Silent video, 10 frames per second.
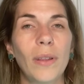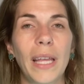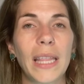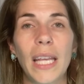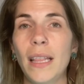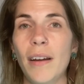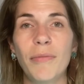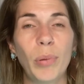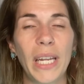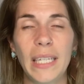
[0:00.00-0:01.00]
Like they love
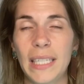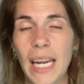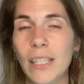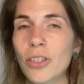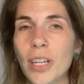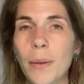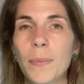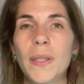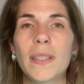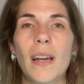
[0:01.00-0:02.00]
plantain
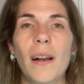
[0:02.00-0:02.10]
chips,